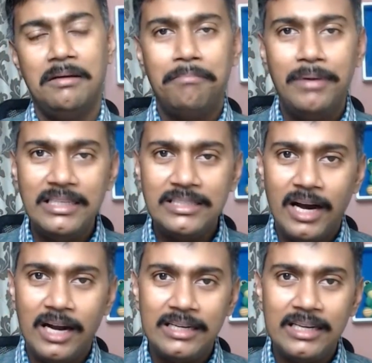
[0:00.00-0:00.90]
Please
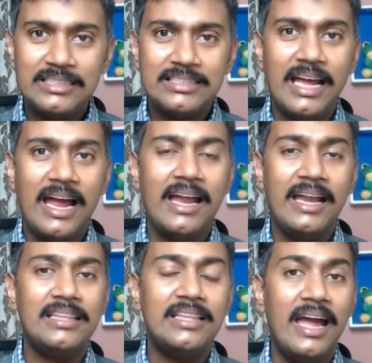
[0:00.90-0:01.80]

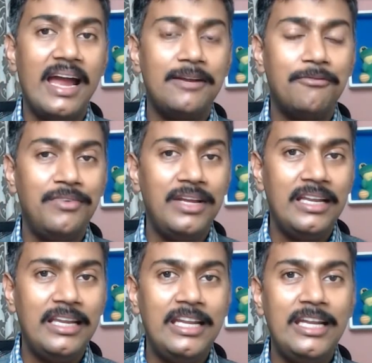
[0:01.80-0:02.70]
understand that we
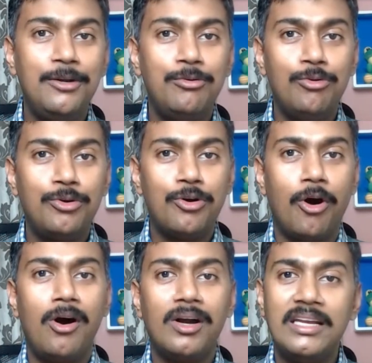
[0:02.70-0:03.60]
need to
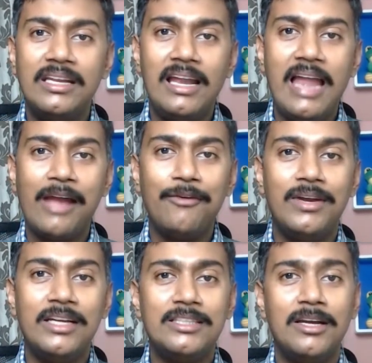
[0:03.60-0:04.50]
talk in a
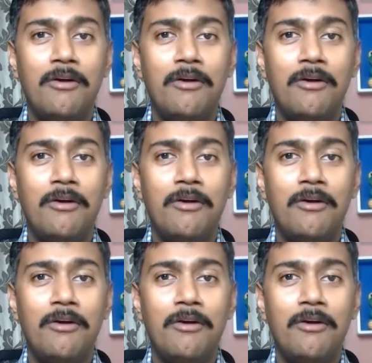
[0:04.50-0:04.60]
language